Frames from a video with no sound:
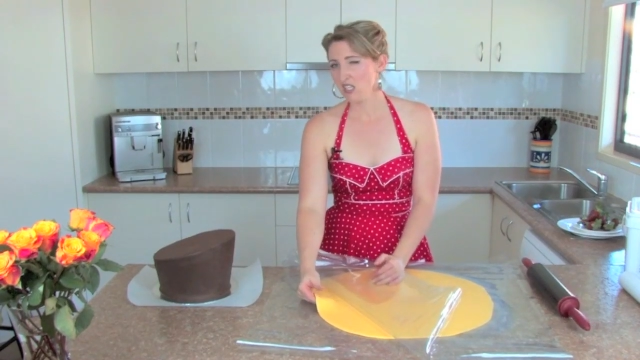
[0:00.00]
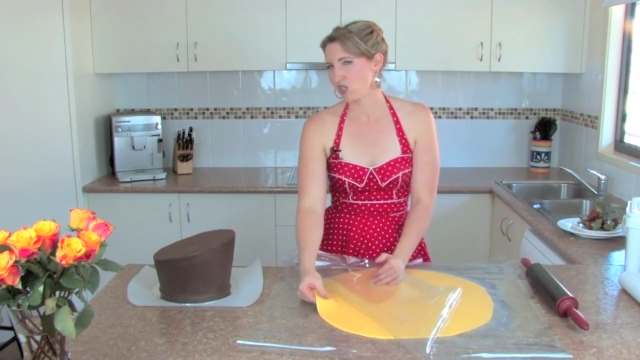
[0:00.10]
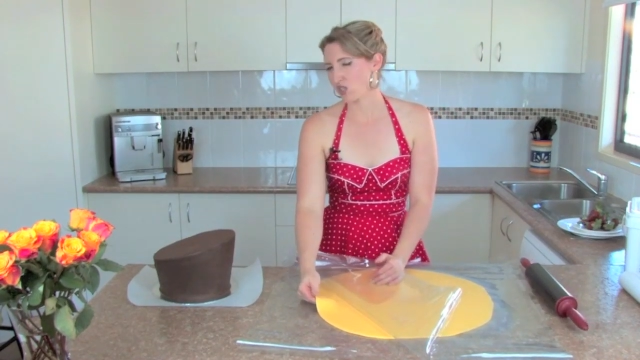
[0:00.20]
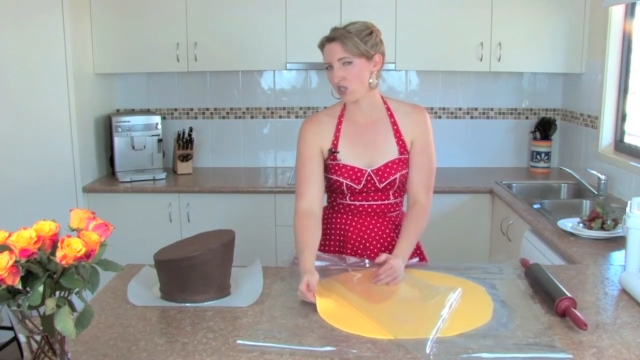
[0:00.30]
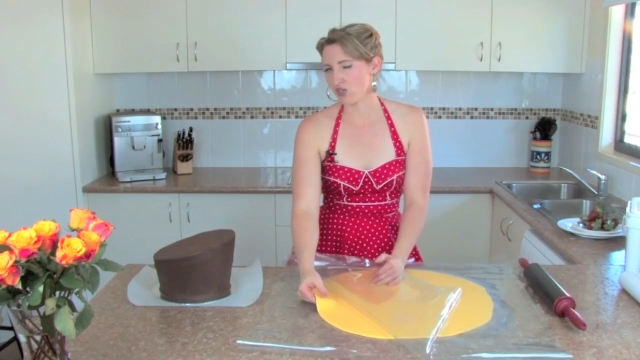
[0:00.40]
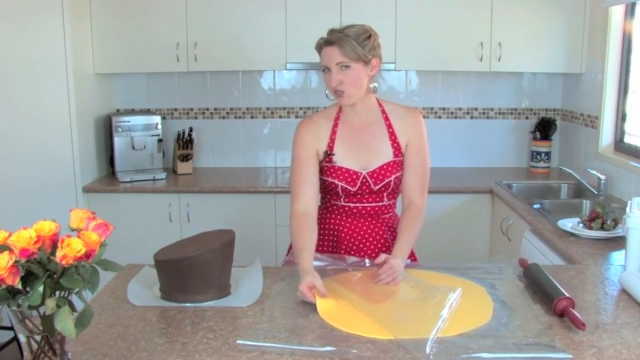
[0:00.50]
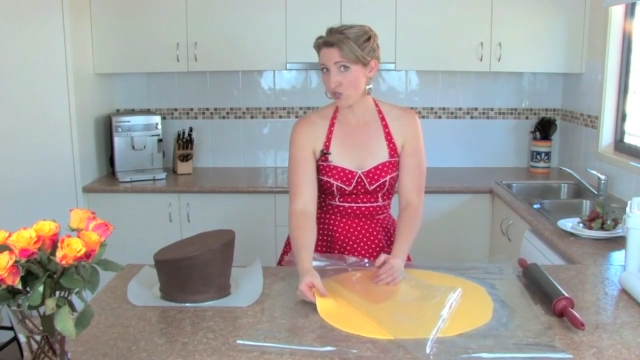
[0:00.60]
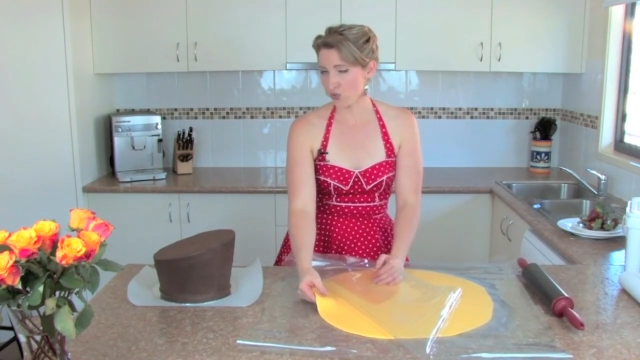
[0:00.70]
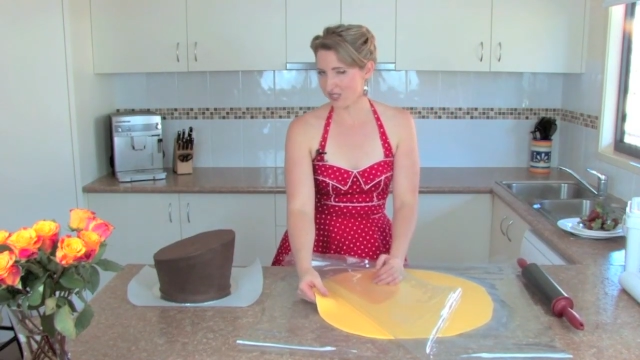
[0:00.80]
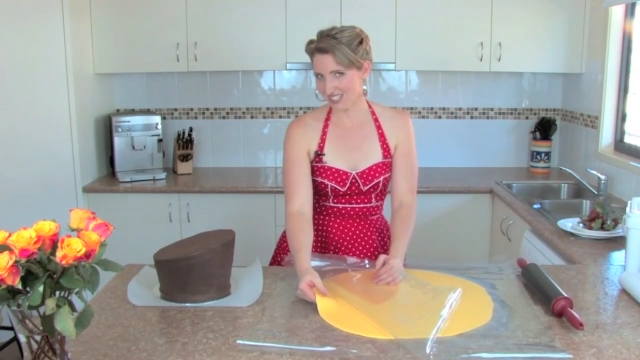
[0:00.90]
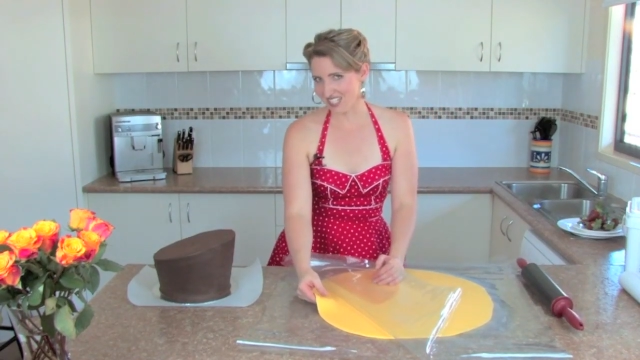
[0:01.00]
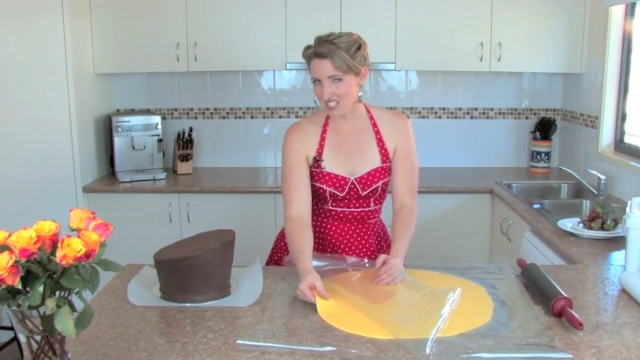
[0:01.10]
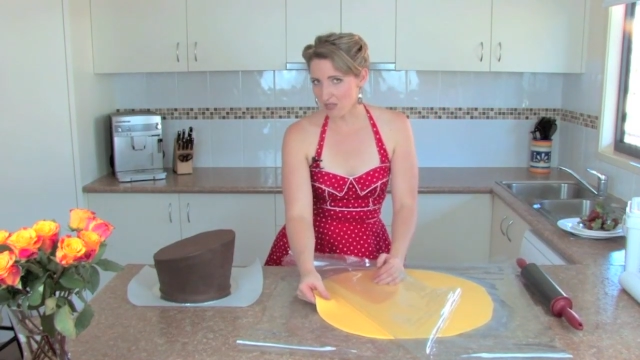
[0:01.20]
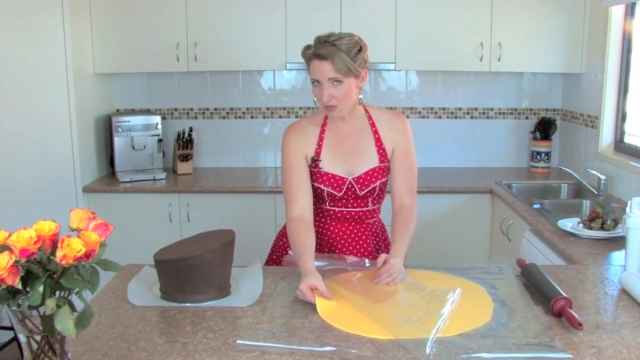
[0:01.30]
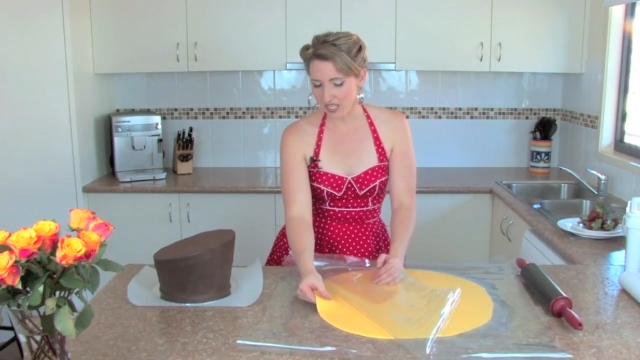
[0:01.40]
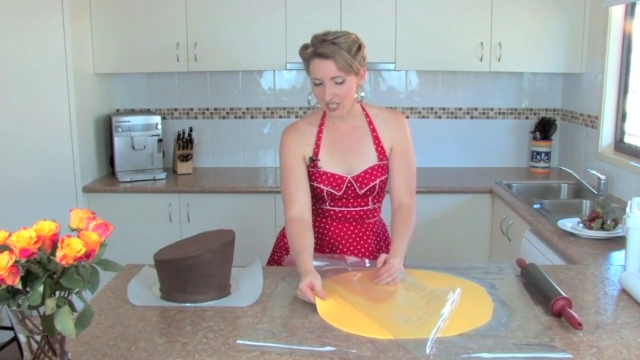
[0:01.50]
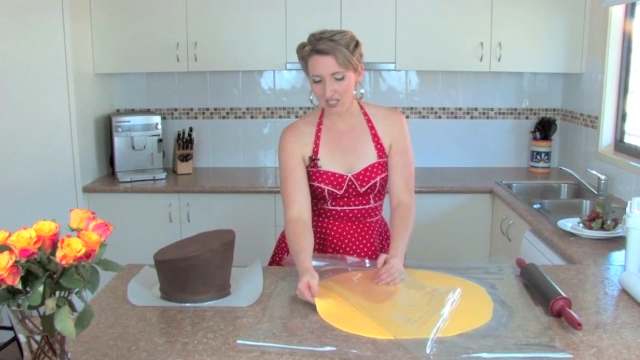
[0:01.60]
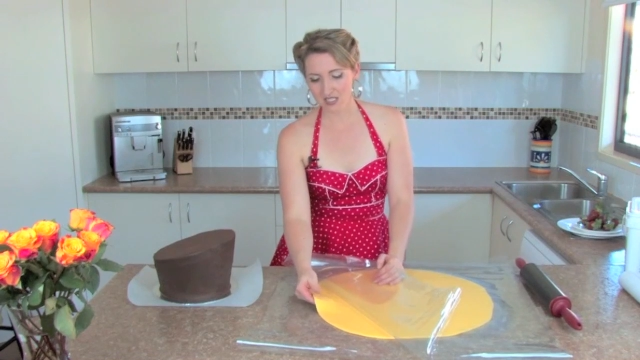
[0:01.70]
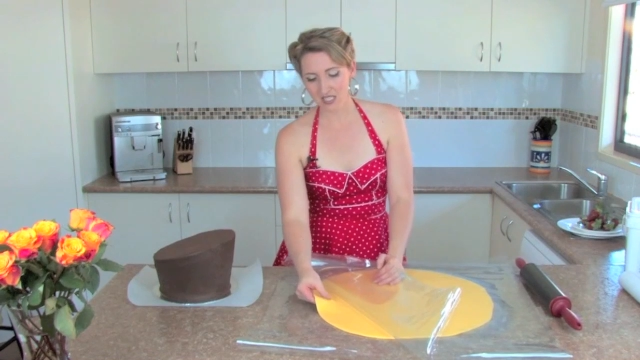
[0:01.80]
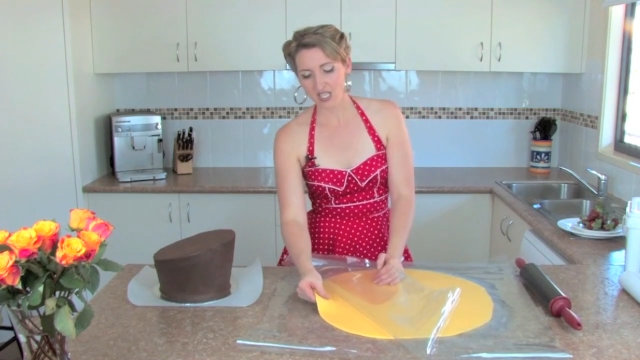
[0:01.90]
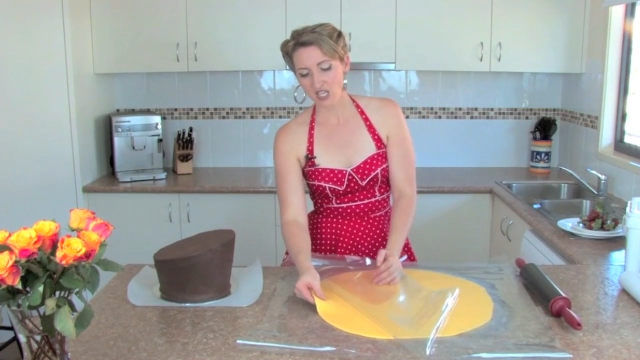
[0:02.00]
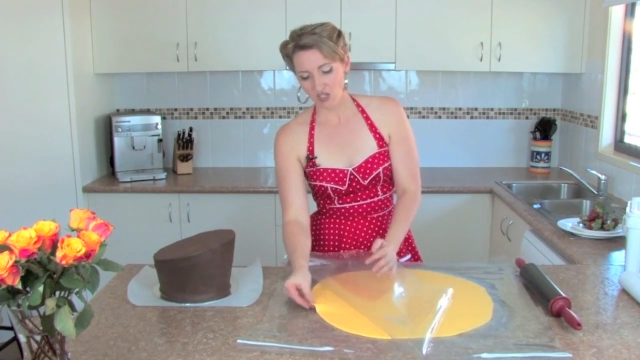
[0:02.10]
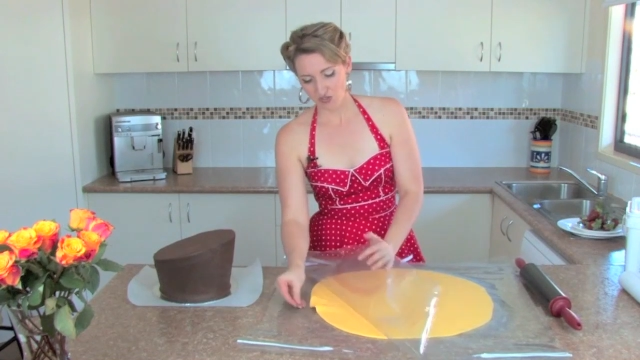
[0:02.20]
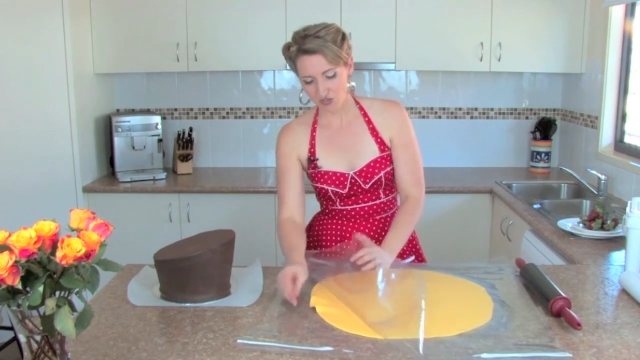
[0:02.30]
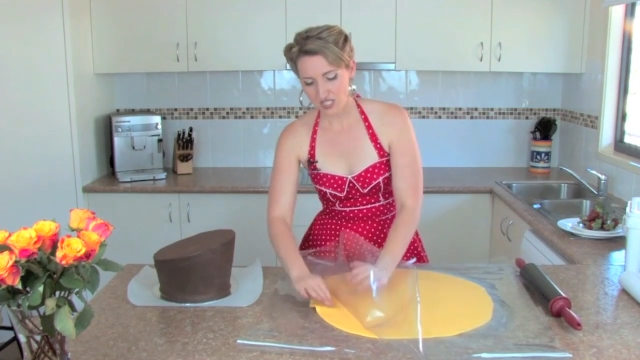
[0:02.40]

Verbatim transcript: so closer to a centimetre if you